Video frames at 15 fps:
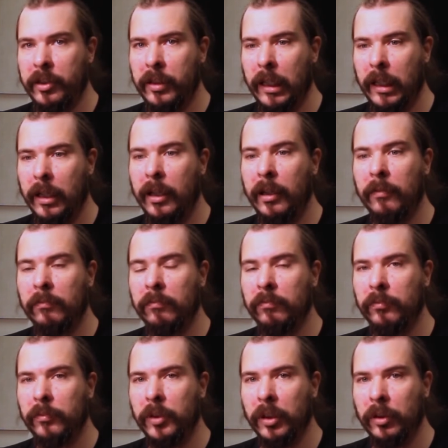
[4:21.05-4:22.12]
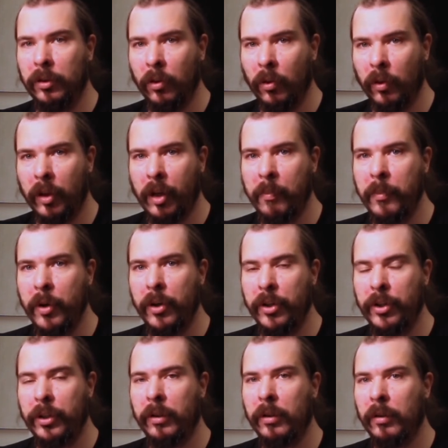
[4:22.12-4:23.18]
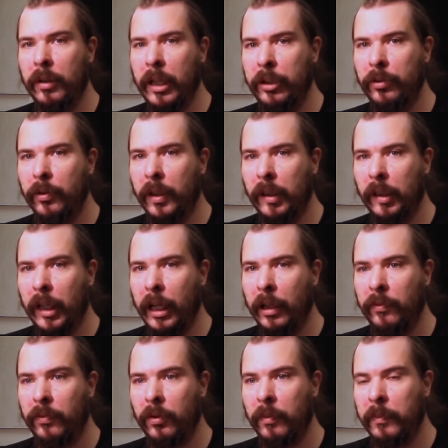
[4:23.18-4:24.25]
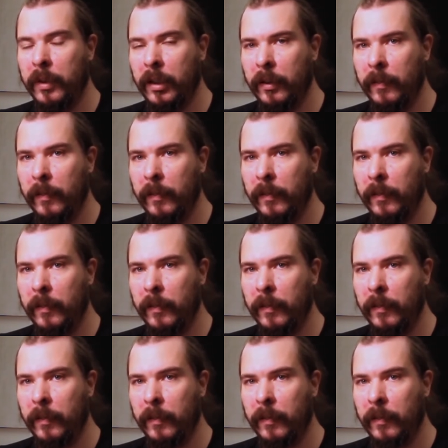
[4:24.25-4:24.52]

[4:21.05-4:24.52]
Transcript: the total immersion that you can get from